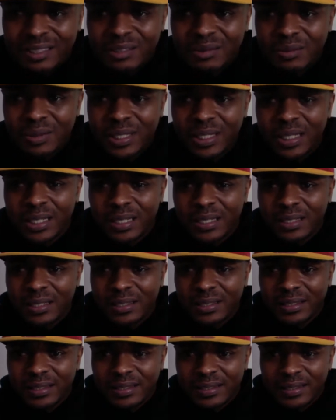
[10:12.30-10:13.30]
What?
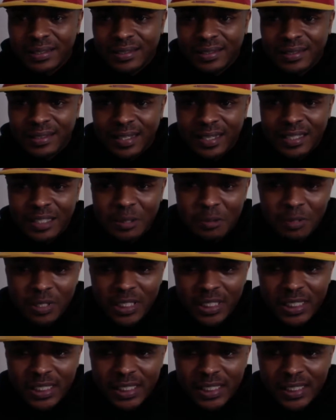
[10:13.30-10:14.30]
Another
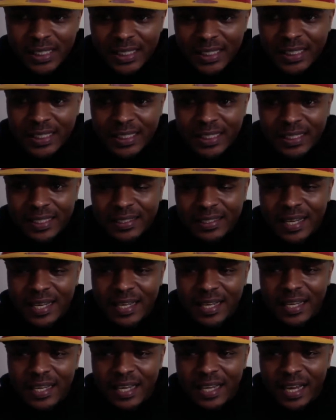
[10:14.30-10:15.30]
one?
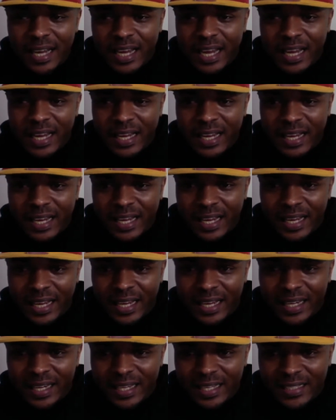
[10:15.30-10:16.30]

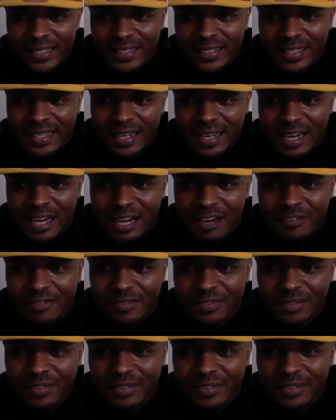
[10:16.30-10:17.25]
Dang, that's tough.